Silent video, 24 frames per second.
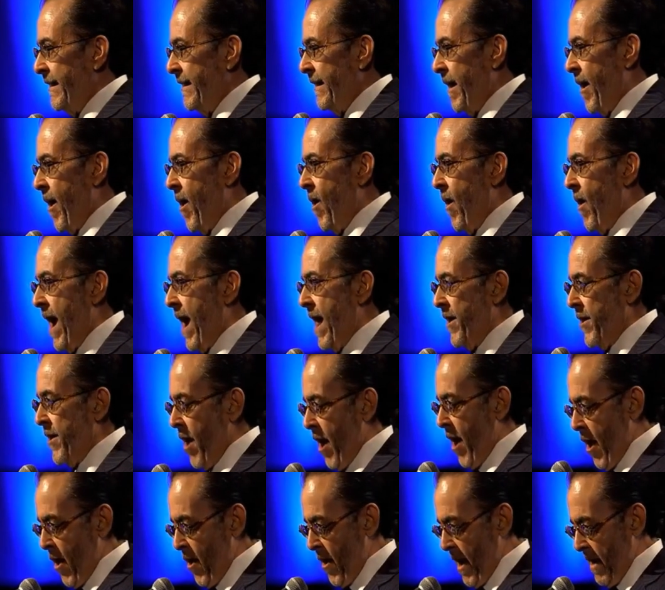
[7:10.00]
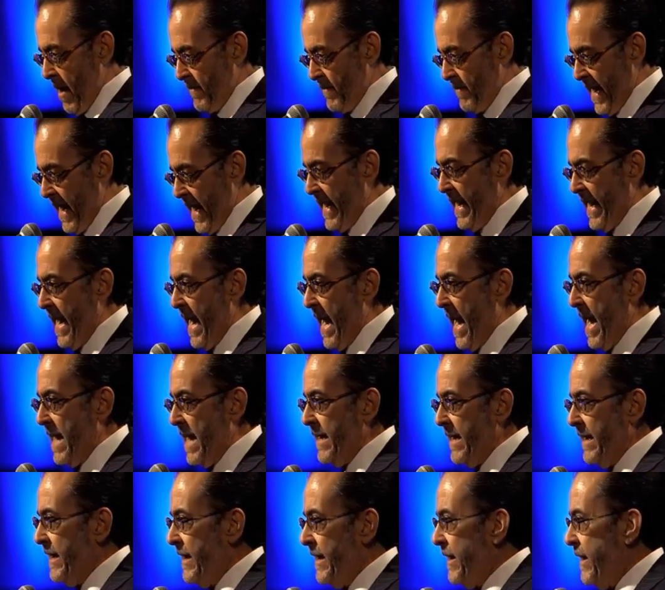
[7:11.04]
Oh, I don't know. I'm getting at,
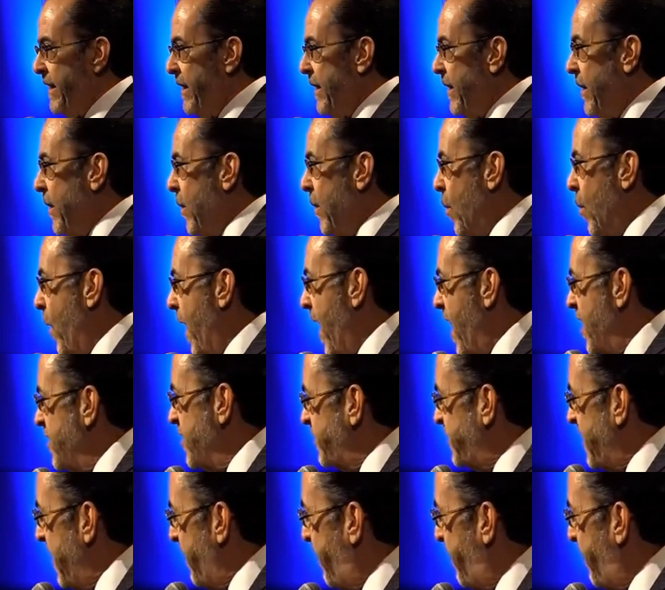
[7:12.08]
where's the